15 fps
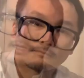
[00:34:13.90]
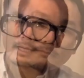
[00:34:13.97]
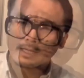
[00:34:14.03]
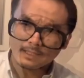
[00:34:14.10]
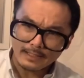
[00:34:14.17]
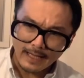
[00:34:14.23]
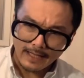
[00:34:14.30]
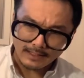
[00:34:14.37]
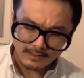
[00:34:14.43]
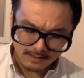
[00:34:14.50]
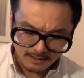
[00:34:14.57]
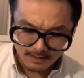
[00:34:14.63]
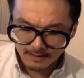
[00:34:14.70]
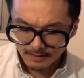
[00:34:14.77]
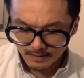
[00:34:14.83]

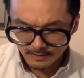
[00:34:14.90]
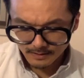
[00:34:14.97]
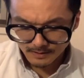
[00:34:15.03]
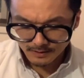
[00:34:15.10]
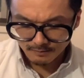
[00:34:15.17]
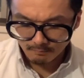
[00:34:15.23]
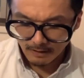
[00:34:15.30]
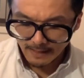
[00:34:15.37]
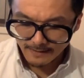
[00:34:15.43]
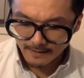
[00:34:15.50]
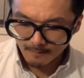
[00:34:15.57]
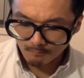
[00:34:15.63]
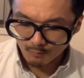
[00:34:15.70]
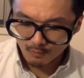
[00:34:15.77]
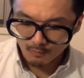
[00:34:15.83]
Next, this is spy
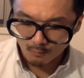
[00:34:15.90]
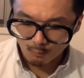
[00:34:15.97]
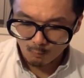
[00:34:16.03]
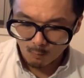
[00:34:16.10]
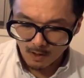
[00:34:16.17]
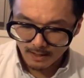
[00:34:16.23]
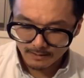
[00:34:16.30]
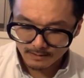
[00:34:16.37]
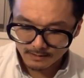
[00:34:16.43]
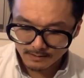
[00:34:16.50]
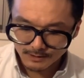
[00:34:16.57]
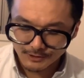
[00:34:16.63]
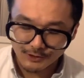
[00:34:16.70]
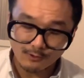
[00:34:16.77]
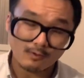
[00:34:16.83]
number
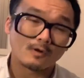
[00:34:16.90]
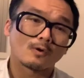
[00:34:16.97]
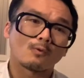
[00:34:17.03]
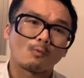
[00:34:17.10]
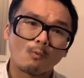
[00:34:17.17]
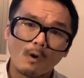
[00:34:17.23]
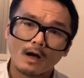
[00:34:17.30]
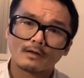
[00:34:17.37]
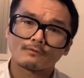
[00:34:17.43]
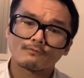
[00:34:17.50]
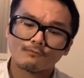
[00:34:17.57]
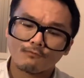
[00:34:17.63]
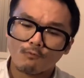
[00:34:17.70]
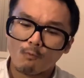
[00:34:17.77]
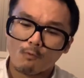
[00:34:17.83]

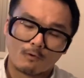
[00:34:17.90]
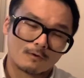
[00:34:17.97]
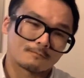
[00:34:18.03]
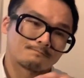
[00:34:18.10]
1014.